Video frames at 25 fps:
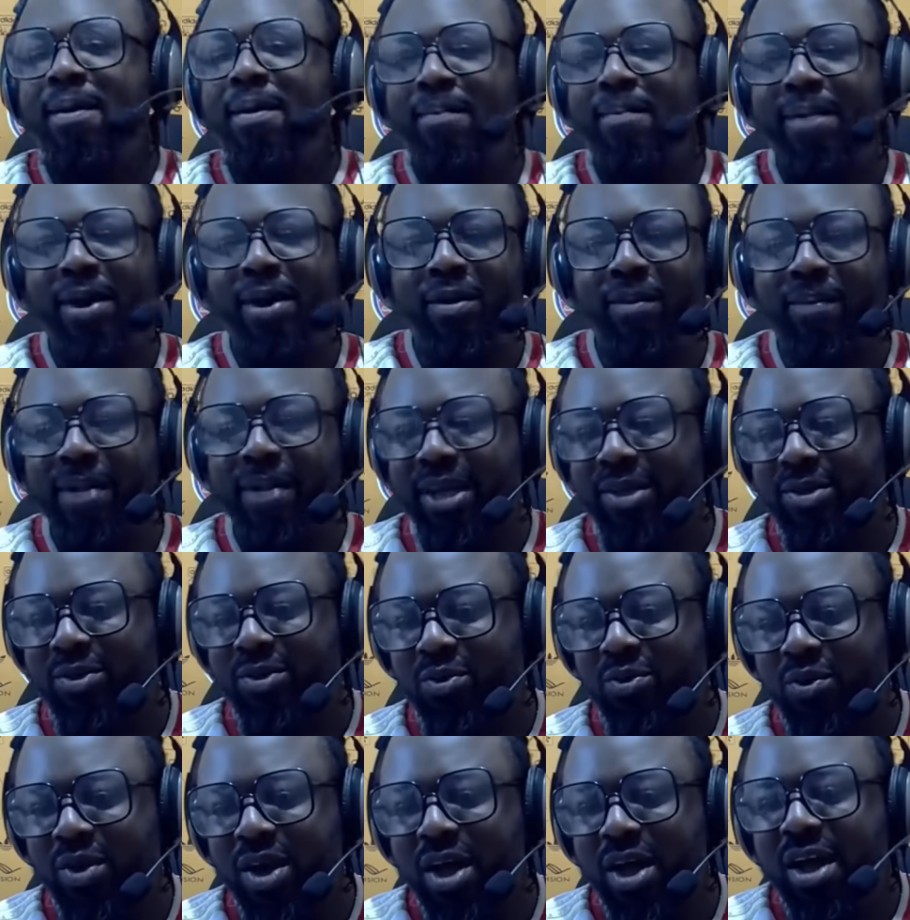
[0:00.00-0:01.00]
may God
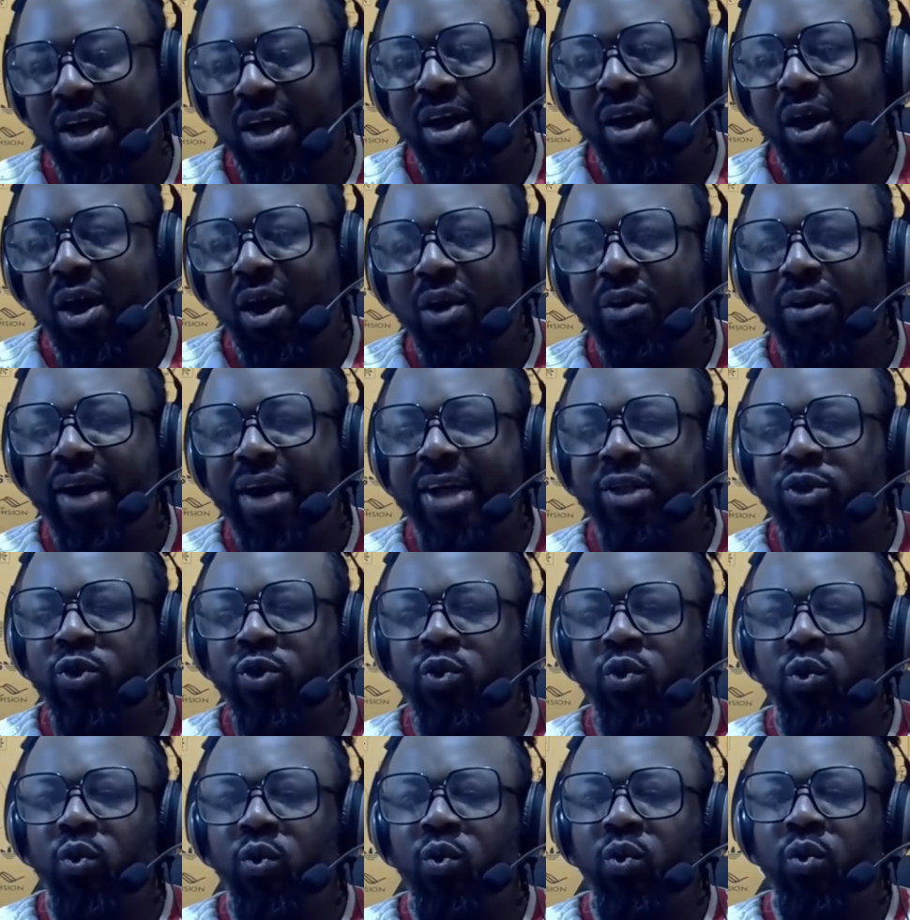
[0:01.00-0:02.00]
bless you. All right,
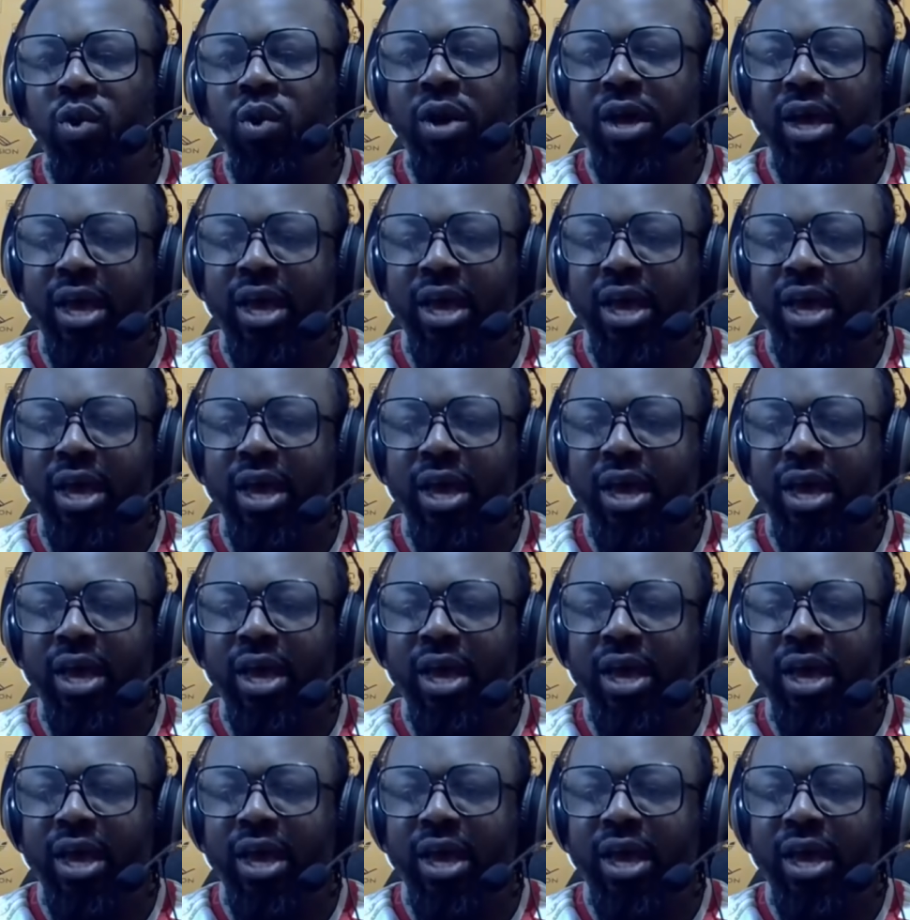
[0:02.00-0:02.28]
so